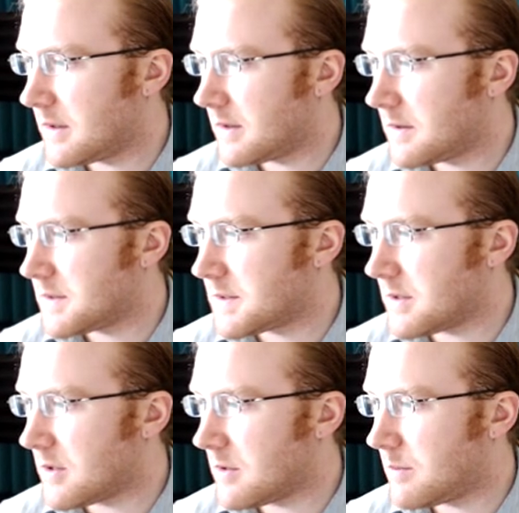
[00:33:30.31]

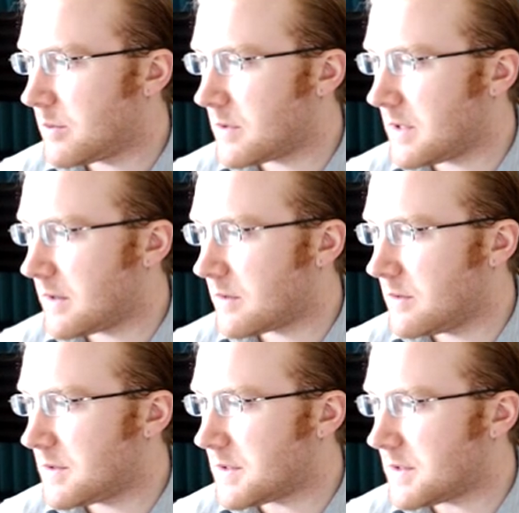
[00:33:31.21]
So poking through
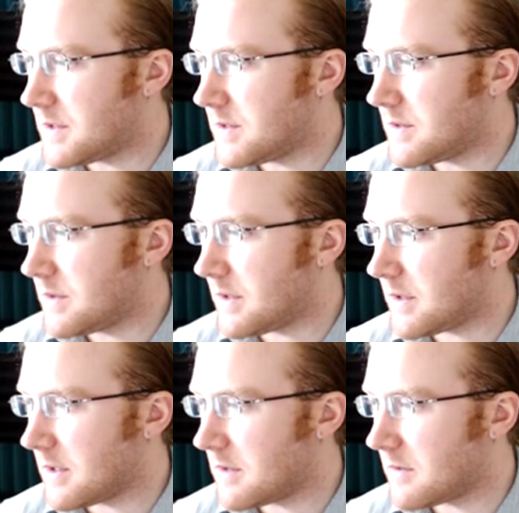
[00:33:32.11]
doesn't do
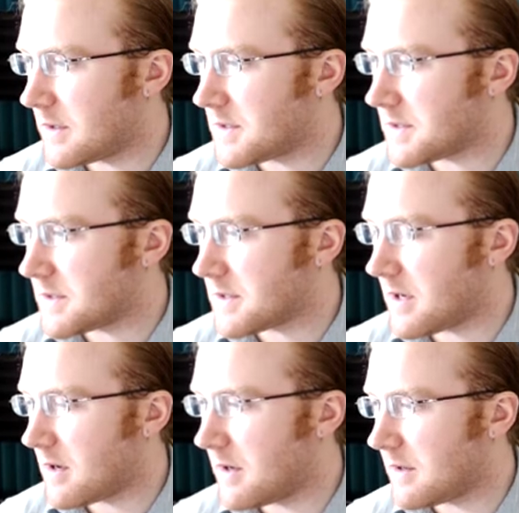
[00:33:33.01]
anything. If I just
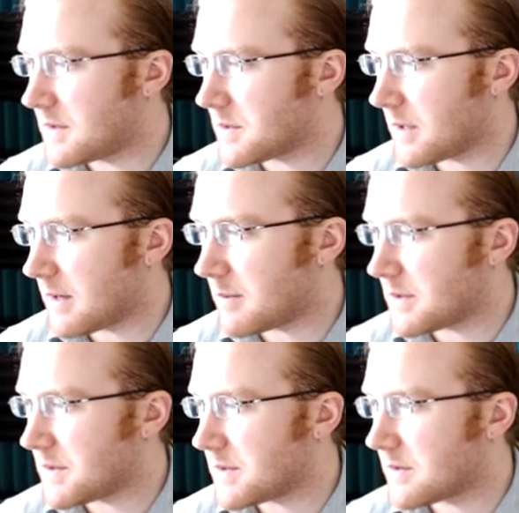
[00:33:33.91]
Atari this, what
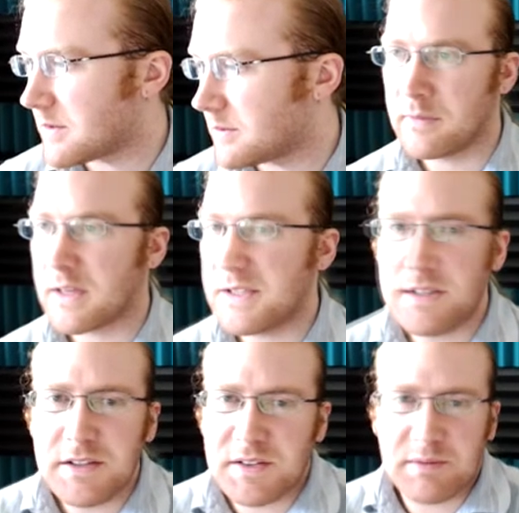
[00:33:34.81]
happens? Is he
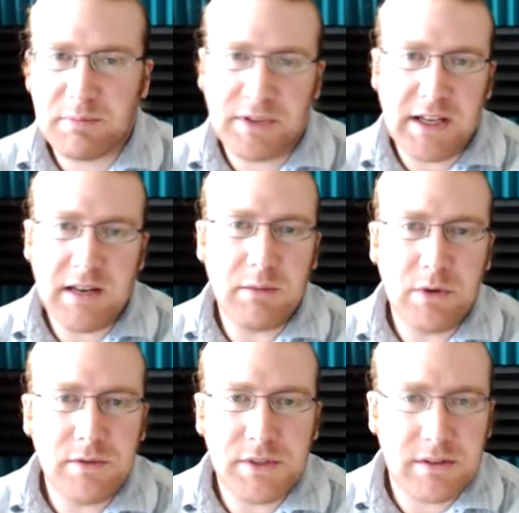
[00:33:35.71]
just playing
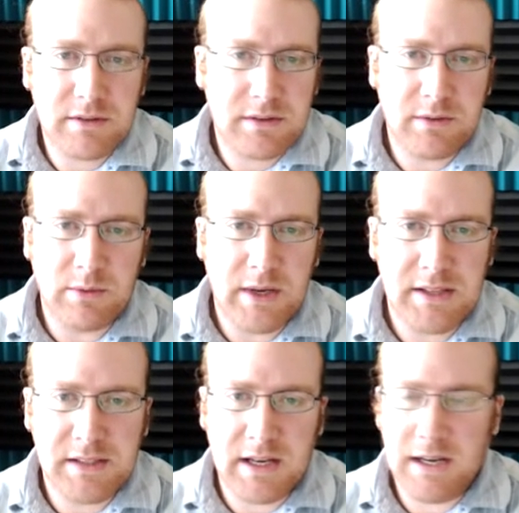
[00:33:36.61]
moves to
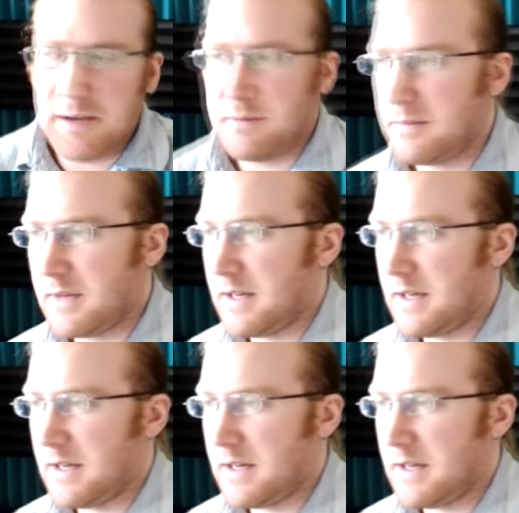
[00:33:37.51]
waste time?